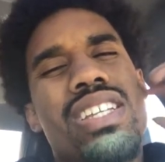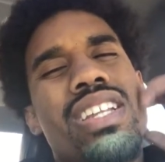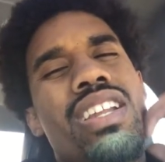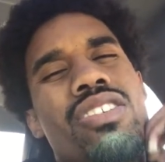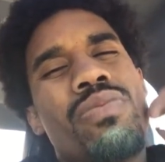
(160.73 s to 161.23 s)

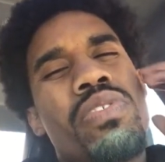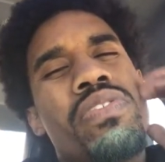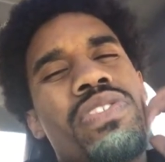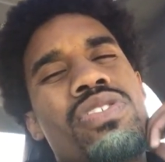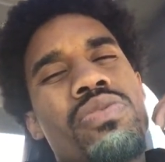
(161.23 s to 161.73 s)
They're not gonna move
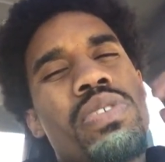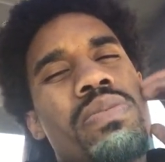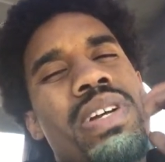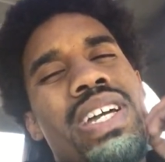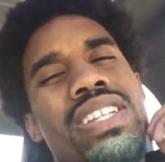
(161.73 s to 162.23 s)
in for 2 weeks,
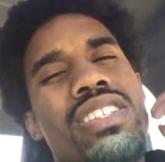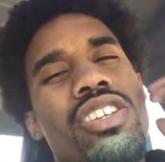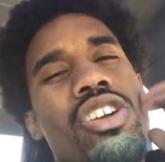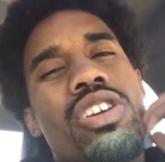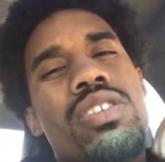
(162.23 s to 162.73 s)
but I got the
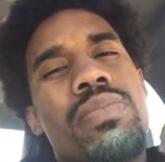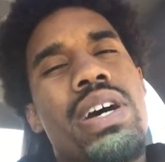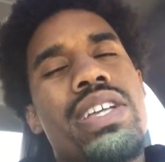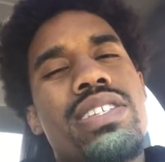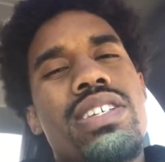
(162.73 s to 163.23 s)
security
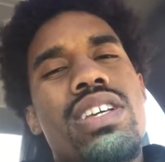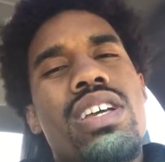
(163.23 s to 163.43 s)
deposit.